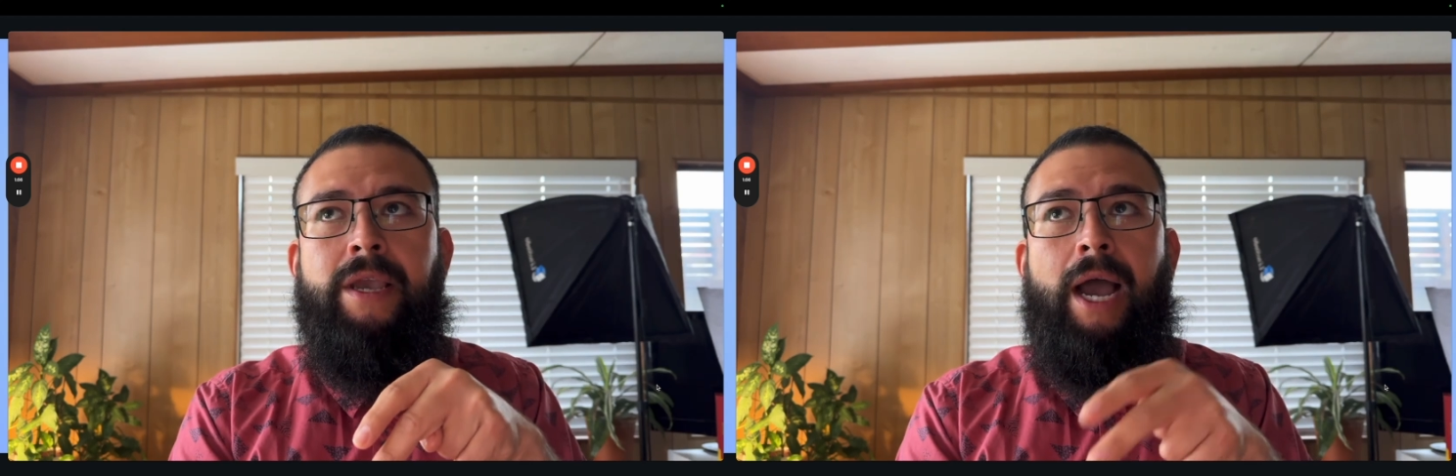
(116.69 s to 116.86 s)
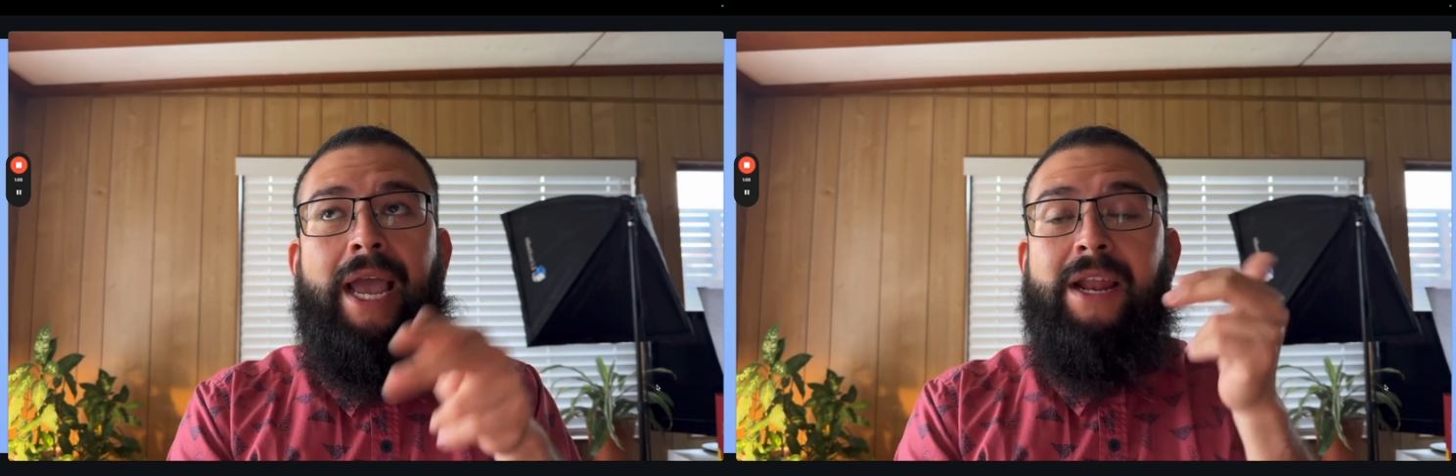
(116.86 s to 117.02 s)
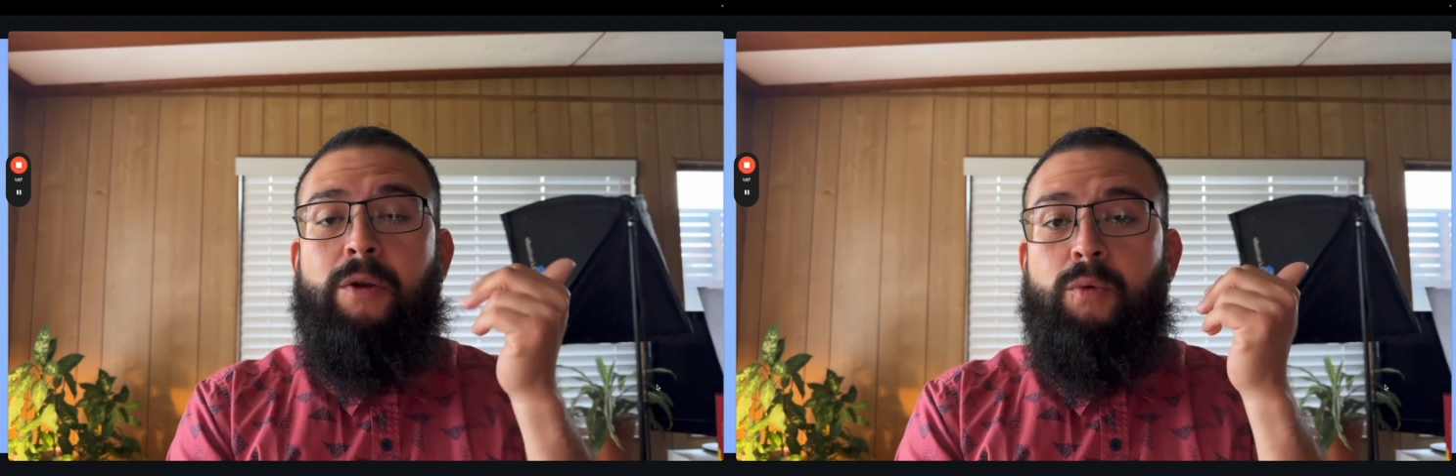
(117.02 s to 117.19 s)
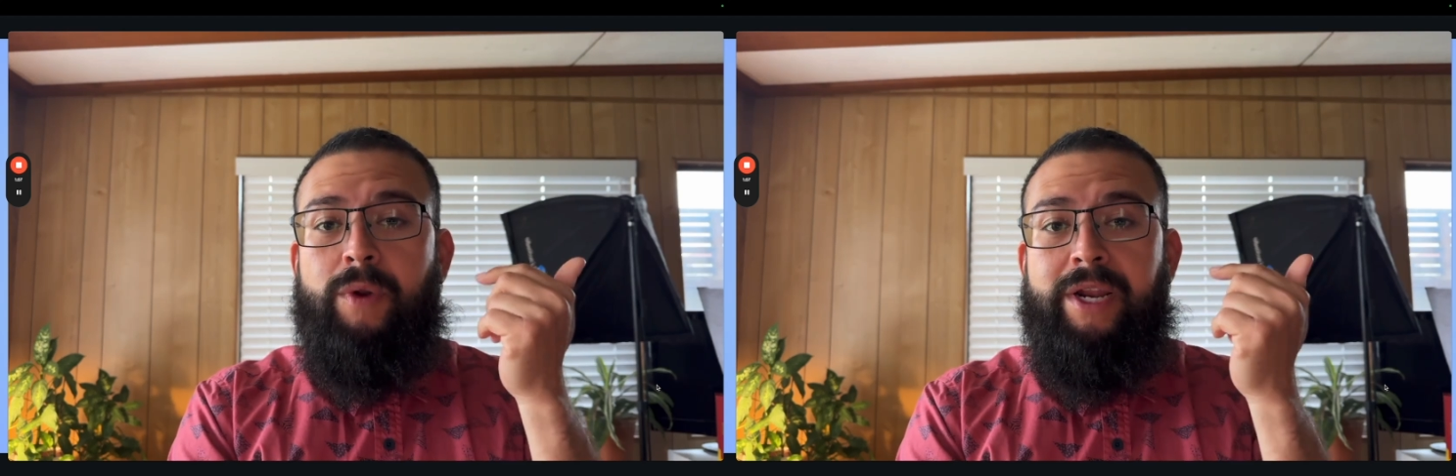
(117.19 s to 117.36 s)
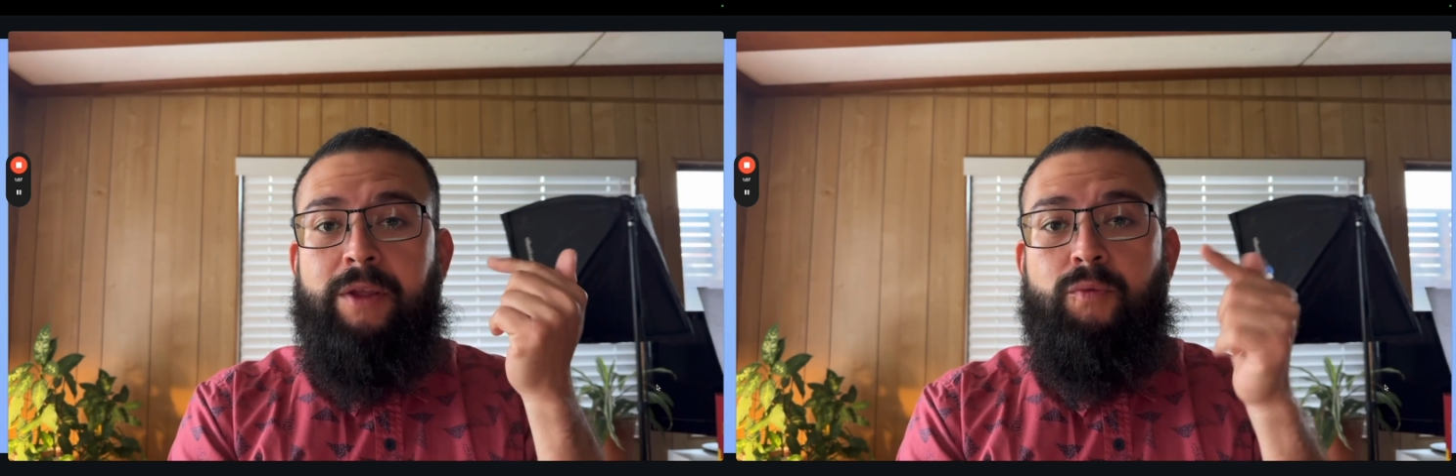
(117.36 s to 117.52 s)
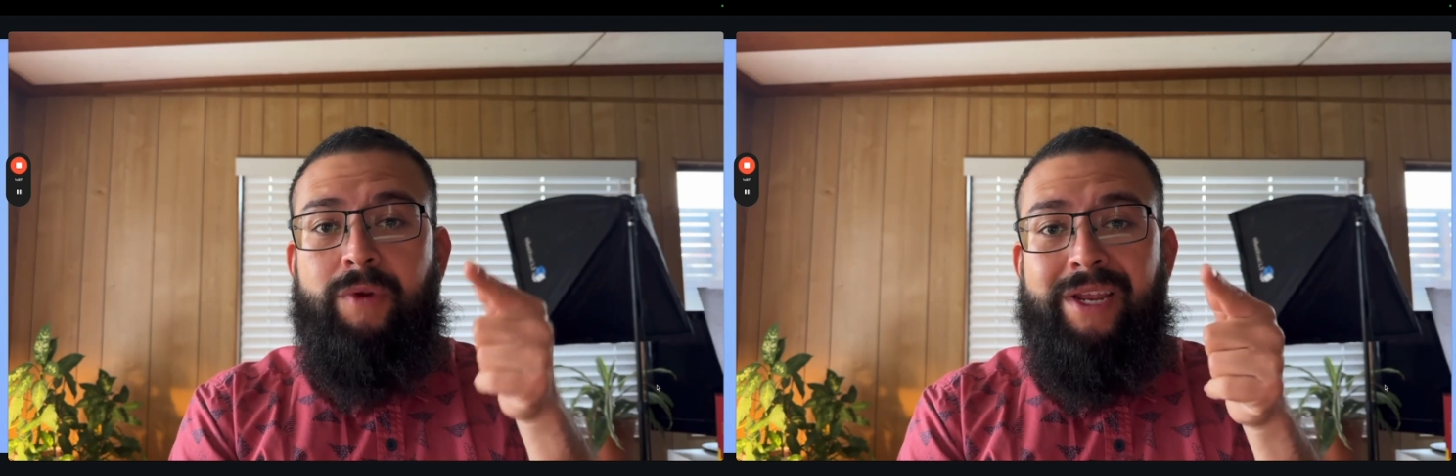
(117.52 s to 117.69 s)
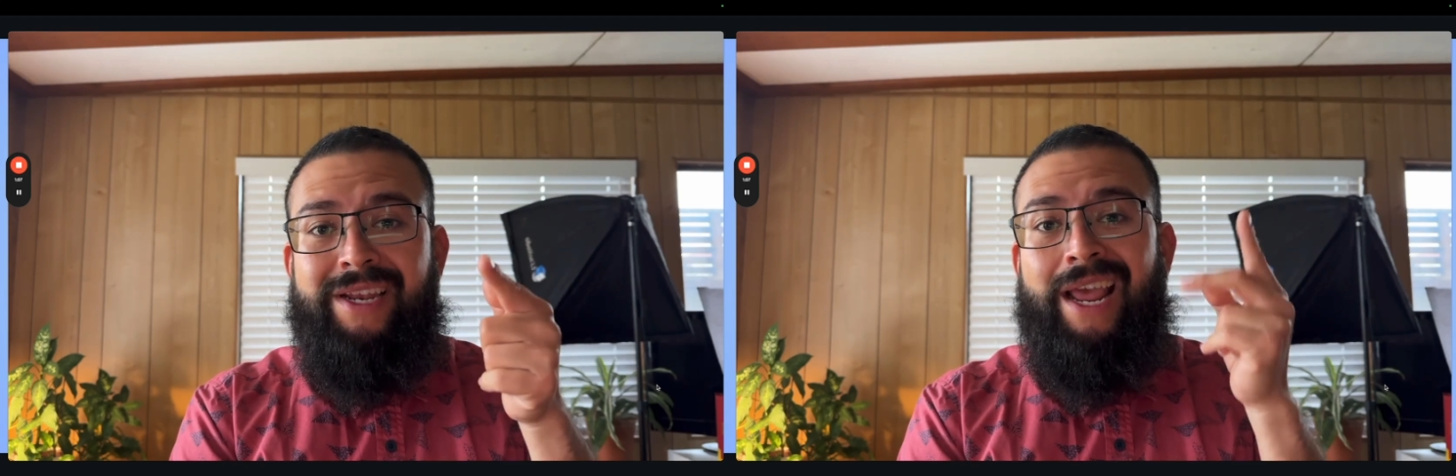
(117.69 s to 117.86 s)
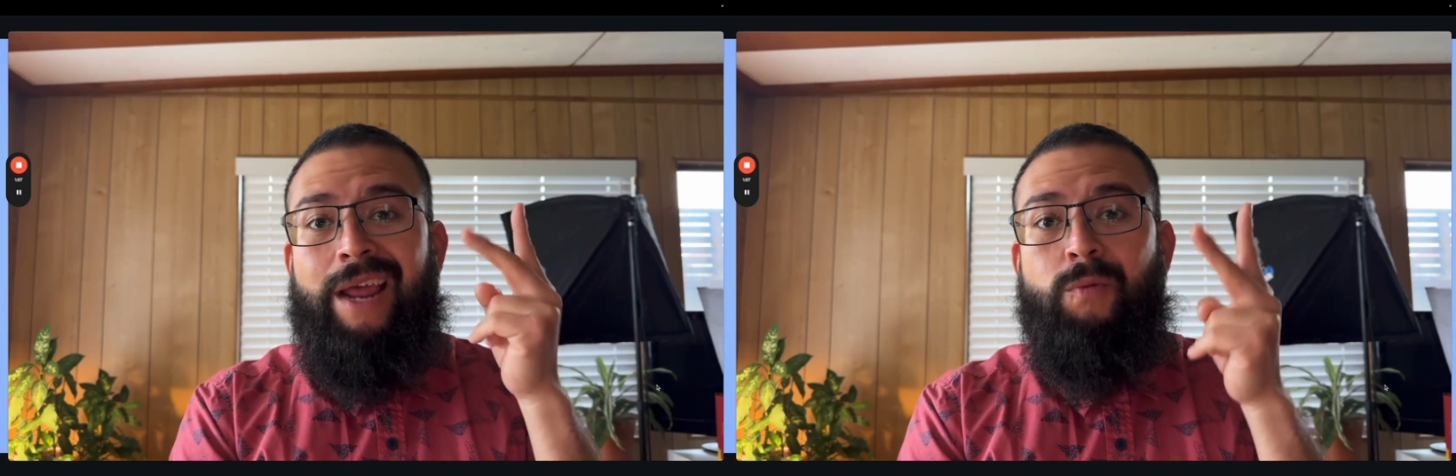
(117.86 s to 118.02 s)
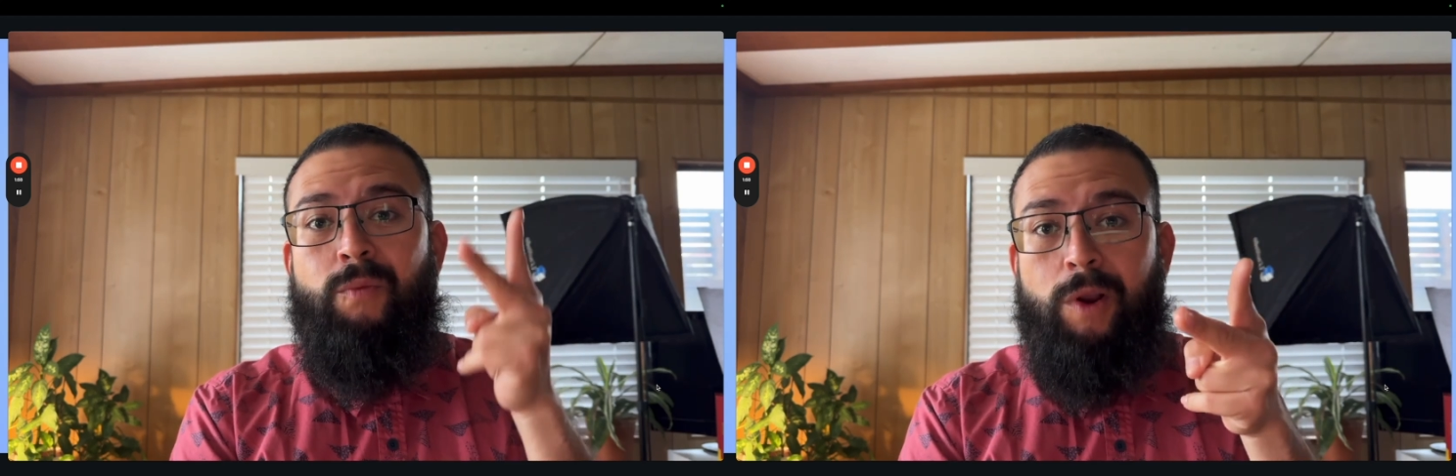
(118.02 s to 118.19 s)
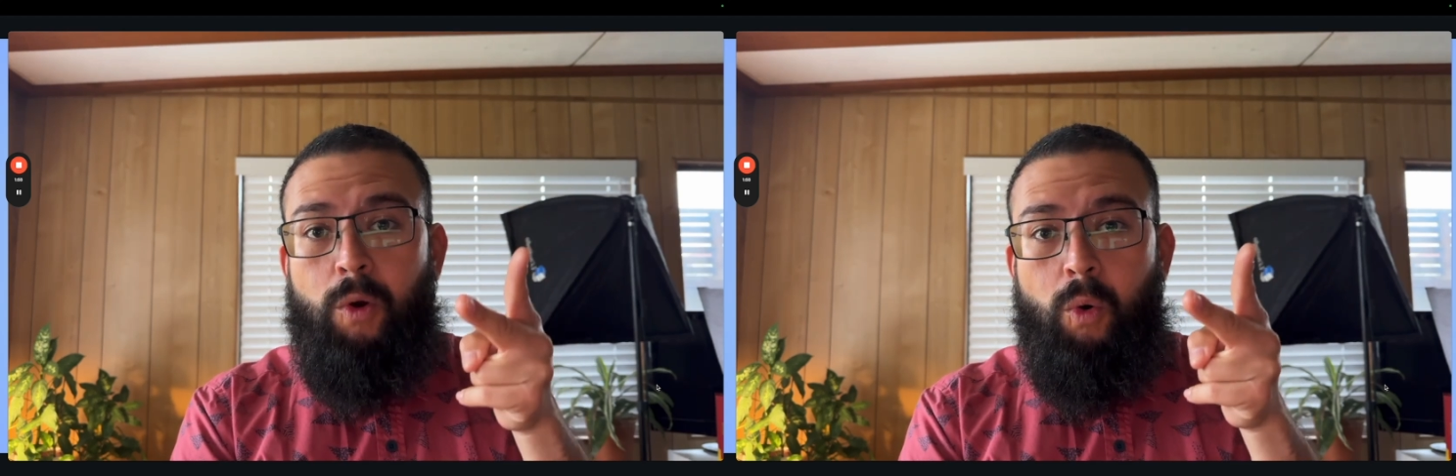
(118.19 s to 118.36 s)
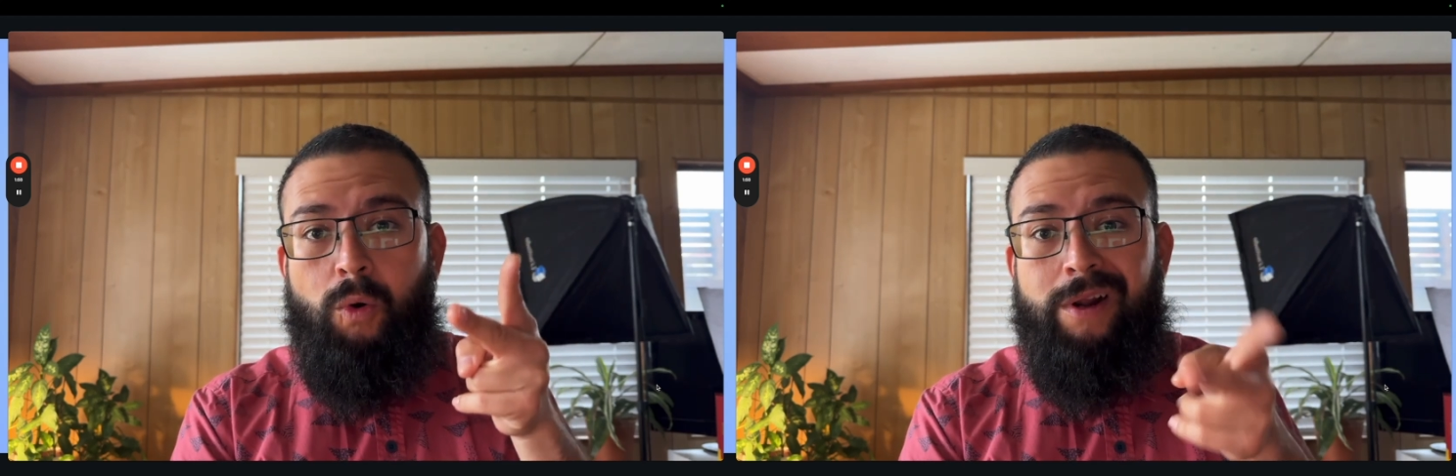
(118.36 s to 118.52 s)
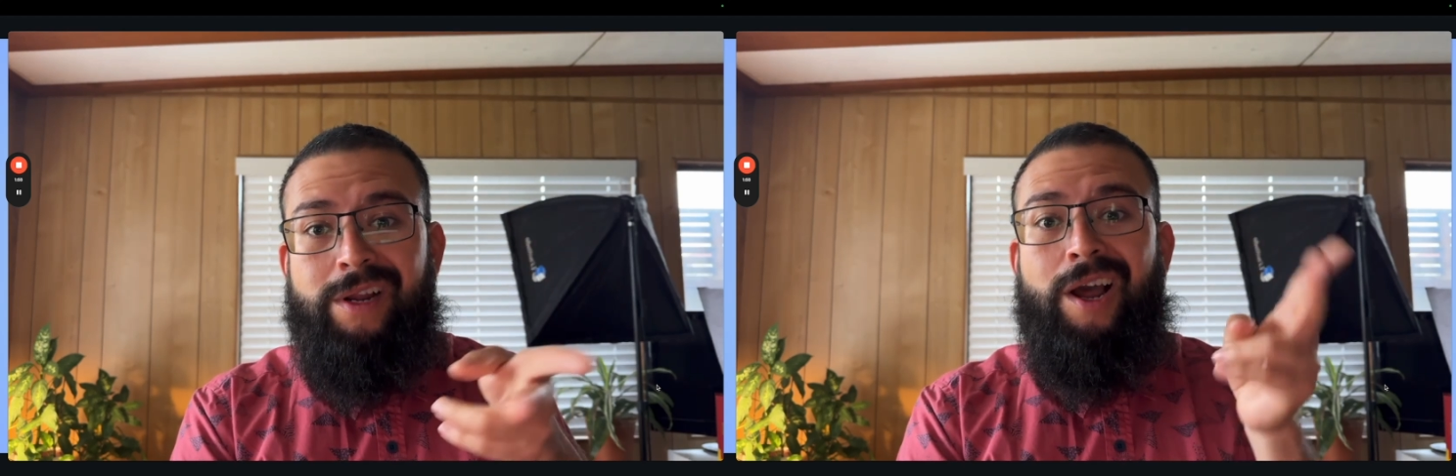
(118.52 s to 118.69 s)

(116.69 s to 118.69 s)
I had already written and recorded